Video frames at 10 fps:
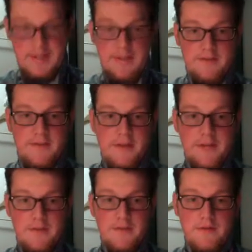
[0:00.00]
This is what I
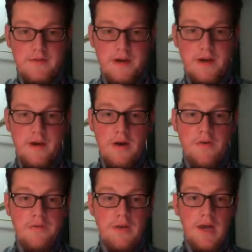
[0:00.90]
used to wear an
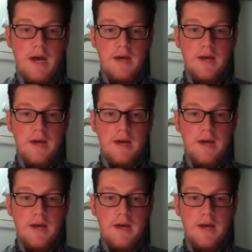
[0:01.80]
awful lot